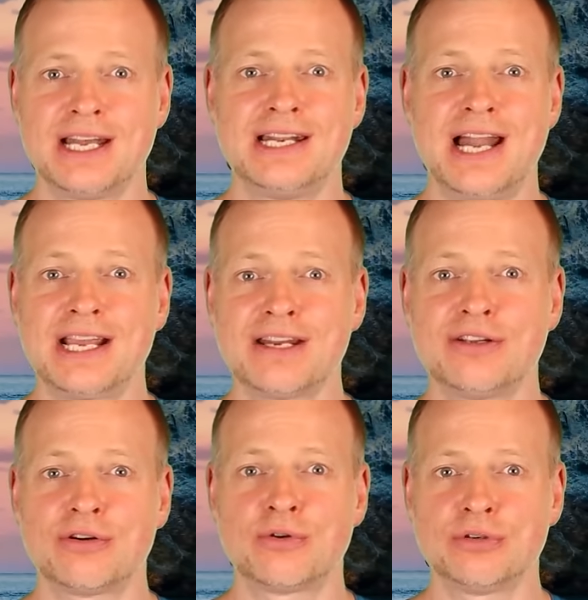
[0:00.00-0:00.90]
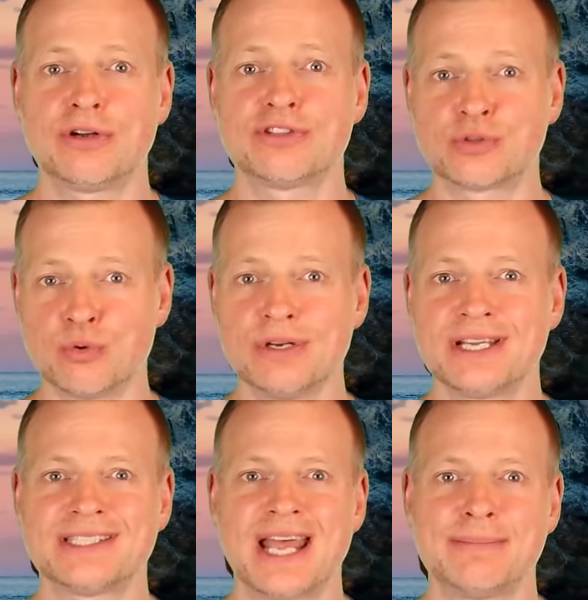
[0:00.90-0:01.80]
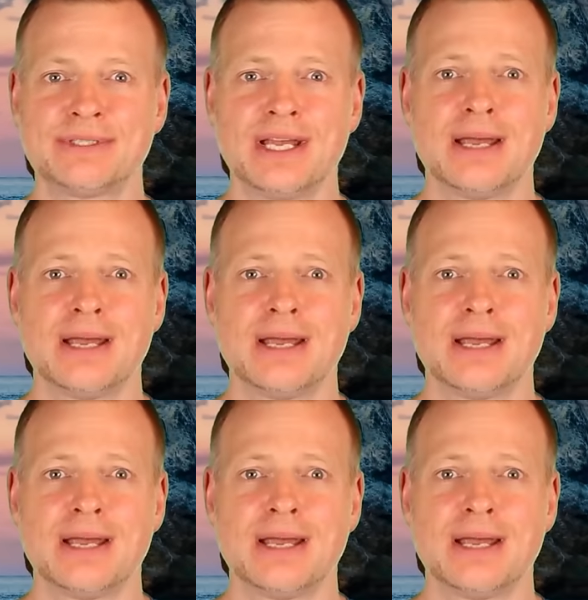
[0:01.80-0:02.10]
like in your good old school exams,